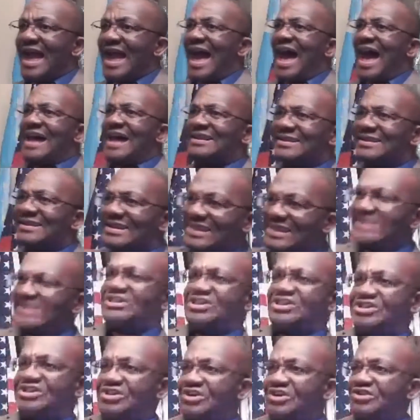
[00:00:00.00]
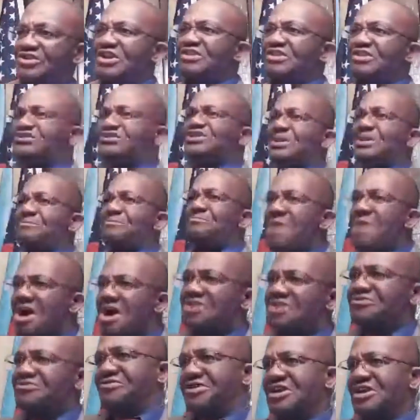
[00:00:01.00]
at least there is a
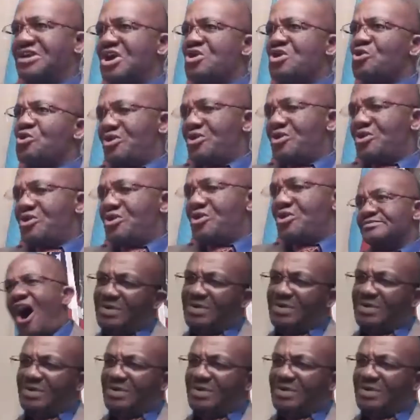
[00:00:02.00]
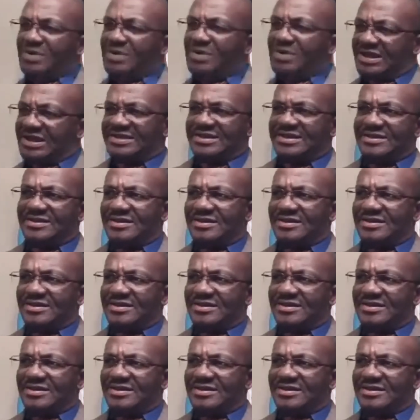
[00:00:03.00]
murdering going on La Republic.